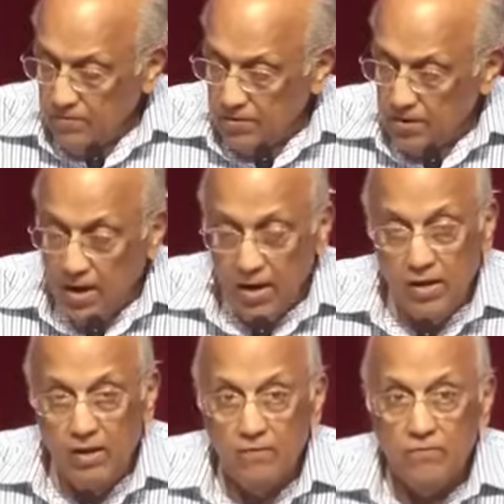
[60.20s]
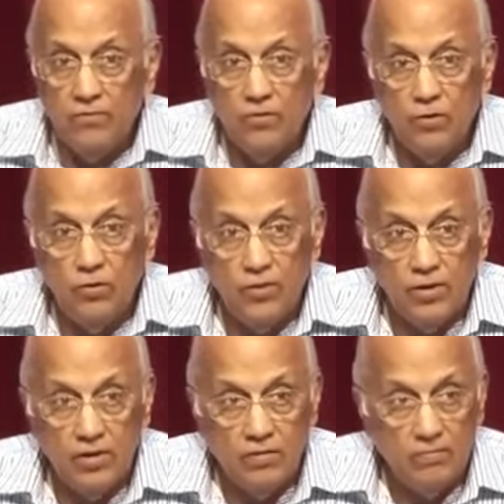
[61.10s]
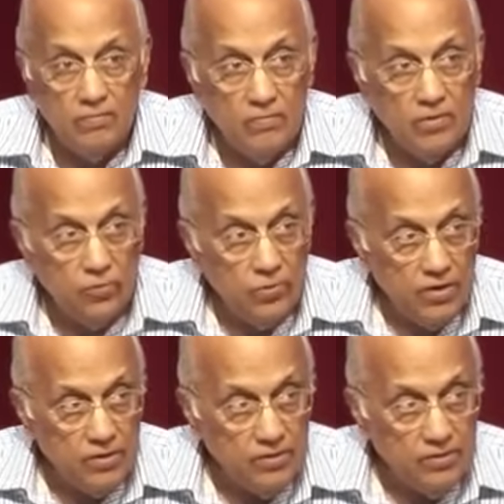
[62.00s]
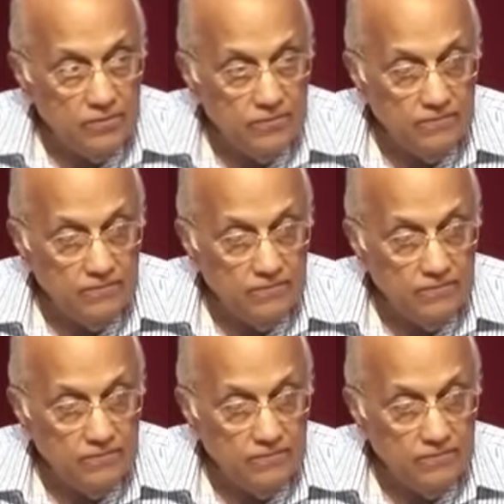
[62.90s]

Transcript: for I have overcome the world.